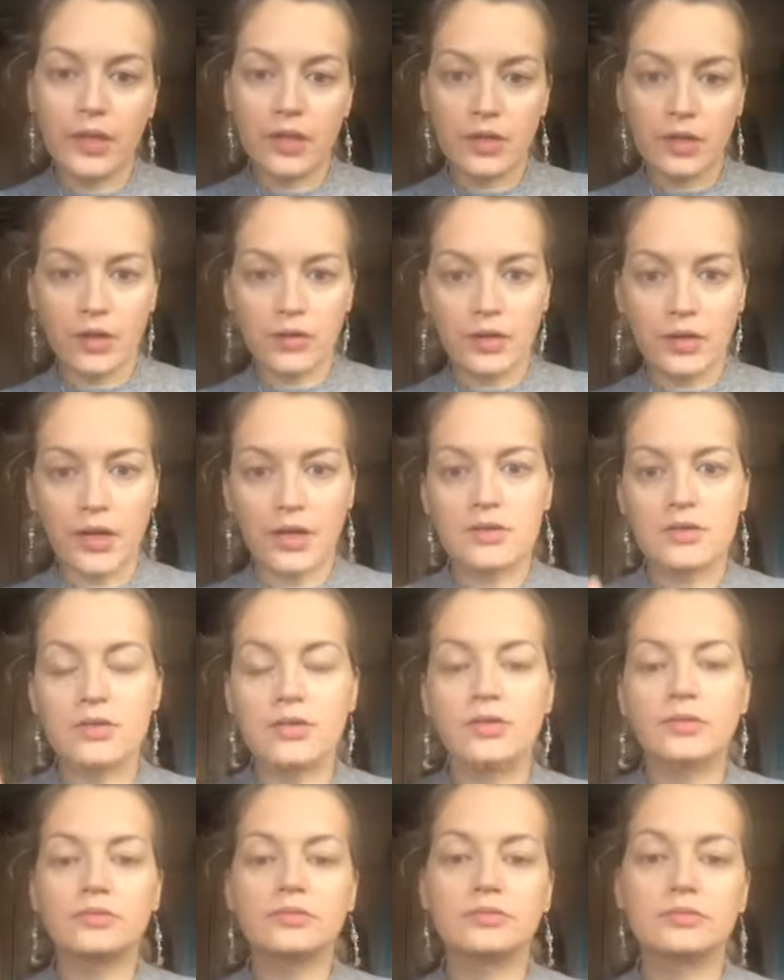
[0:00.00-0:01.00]
Okay,
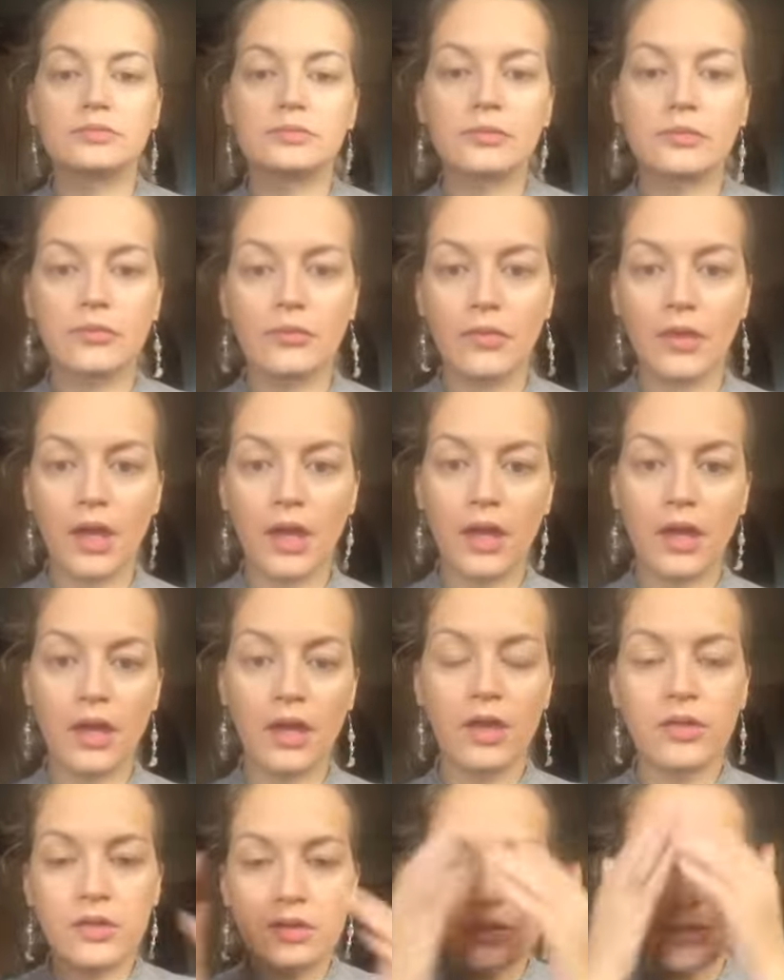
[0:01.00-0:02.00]
so
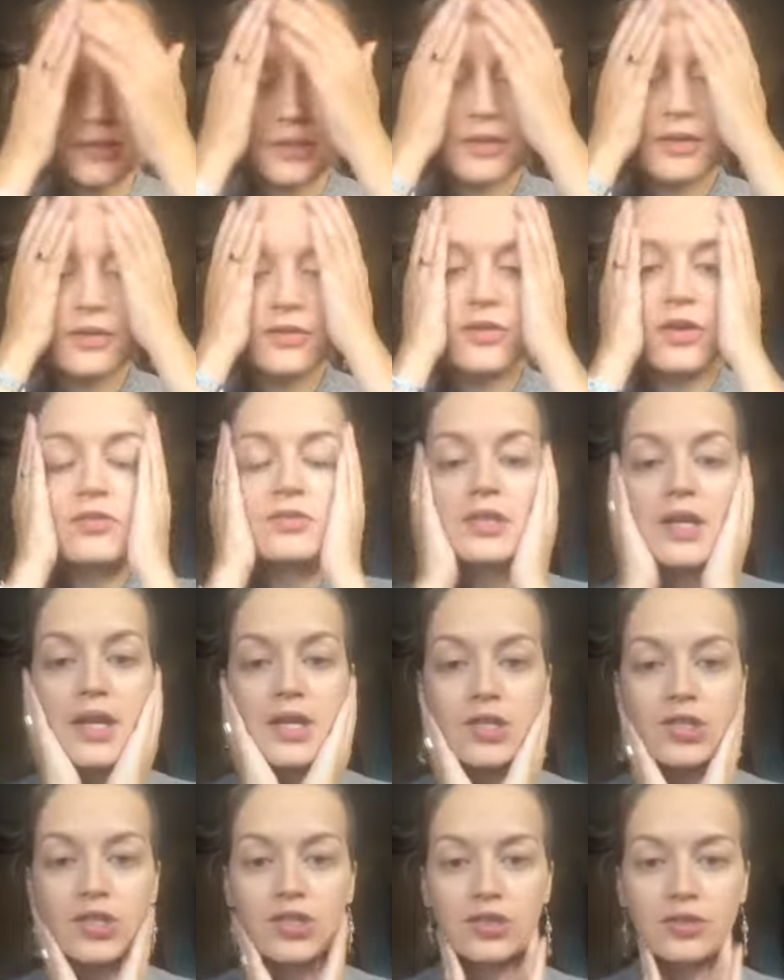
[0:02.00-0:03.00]
this is a
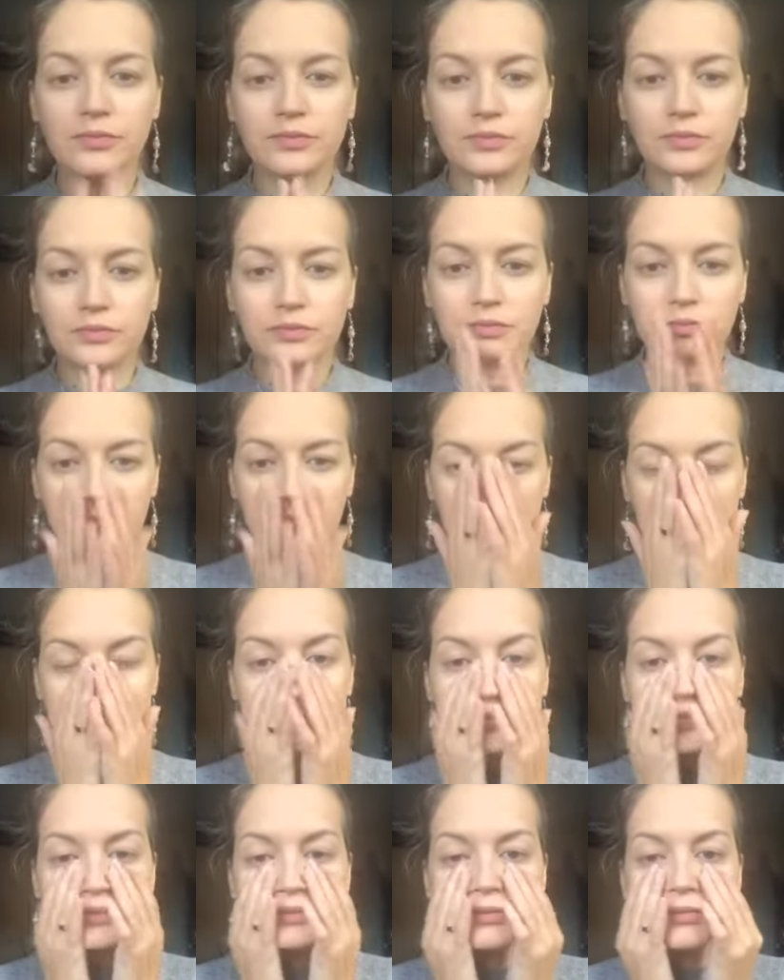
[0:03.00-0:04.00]
foundation
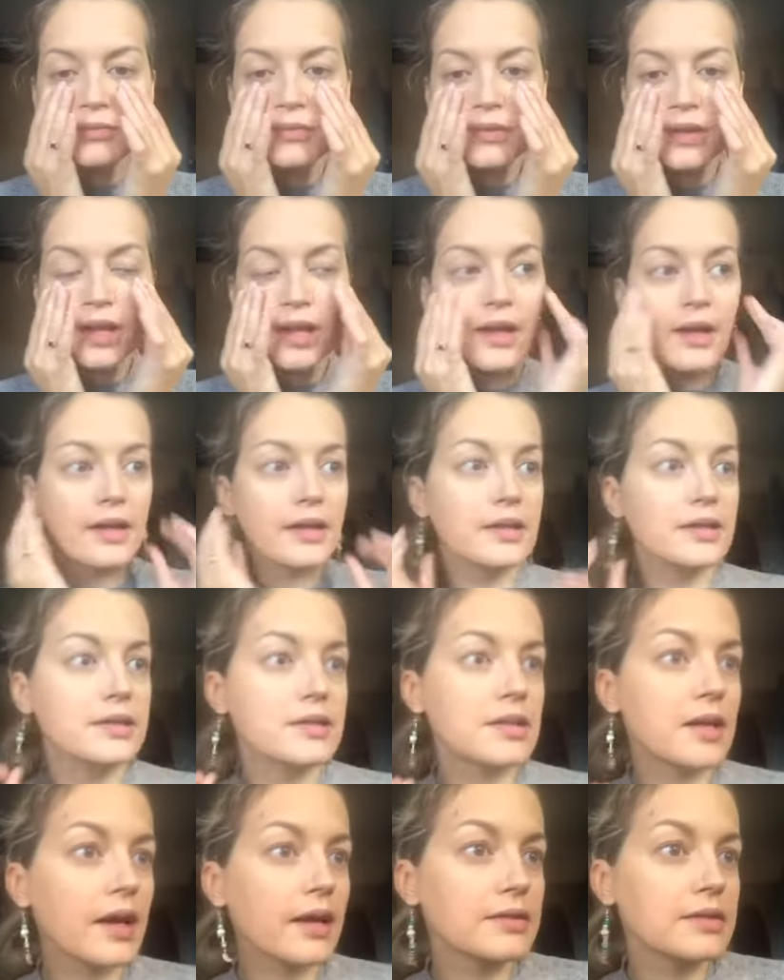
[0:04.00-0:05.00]
and
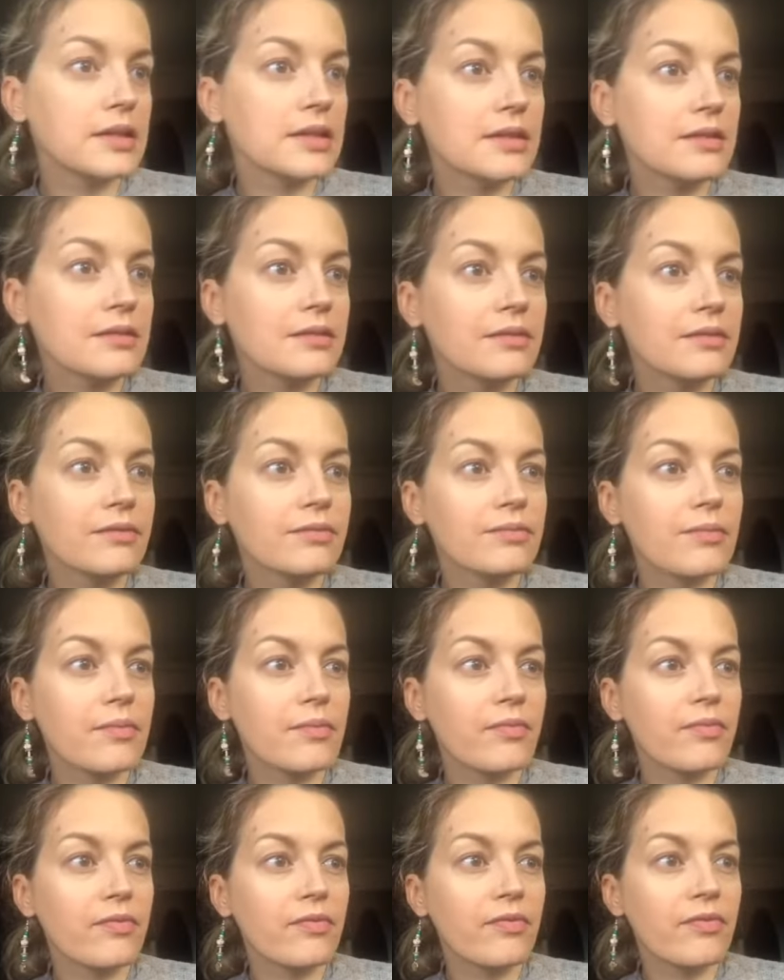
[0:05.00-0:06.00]
I didn't
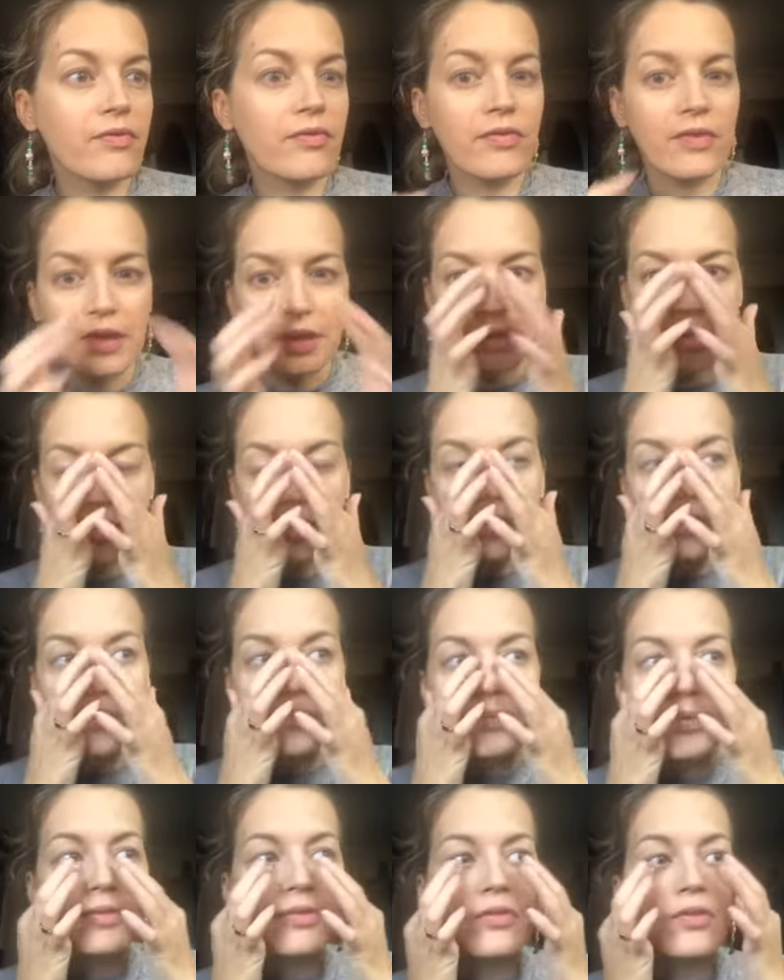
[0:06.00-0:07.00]
think
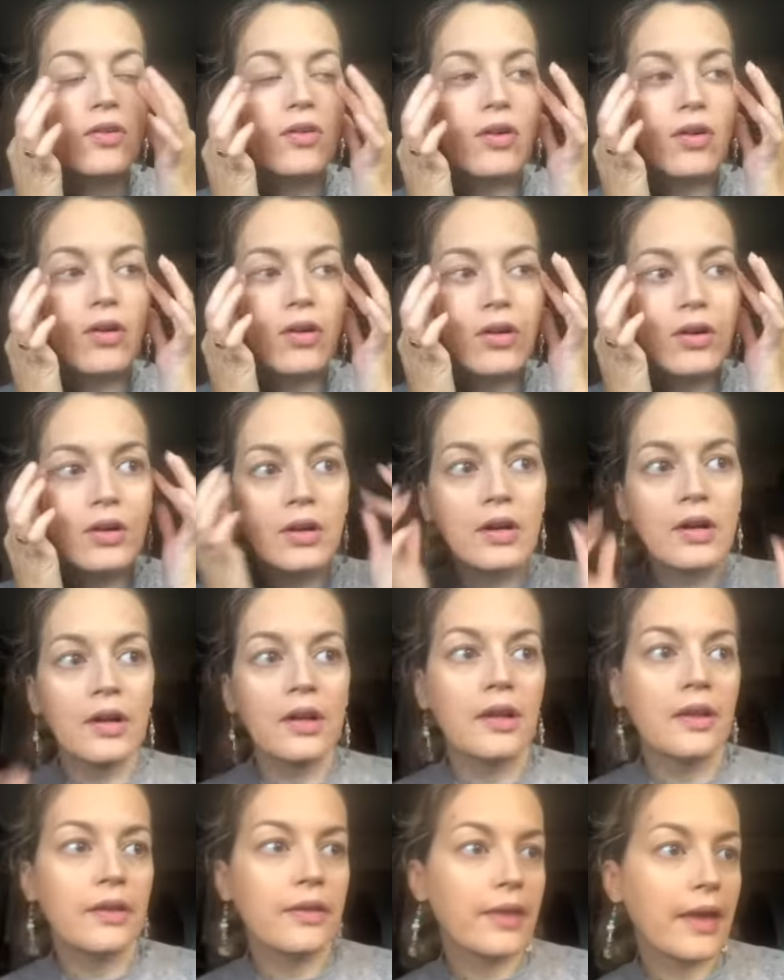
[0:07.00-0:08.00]
before
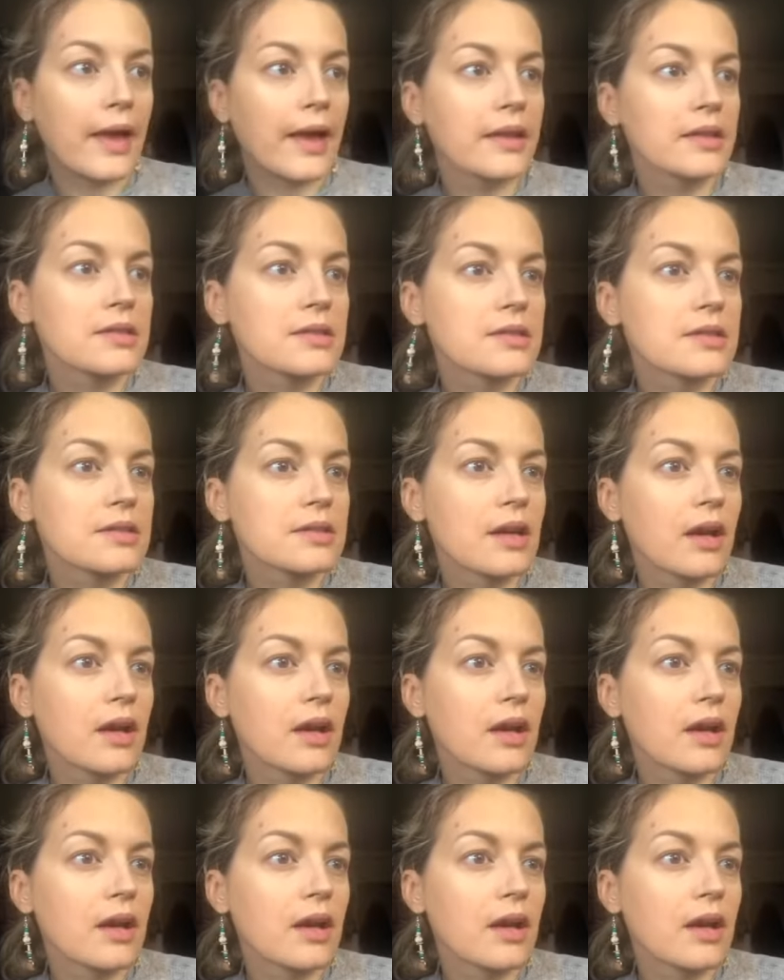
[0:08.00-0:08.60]
that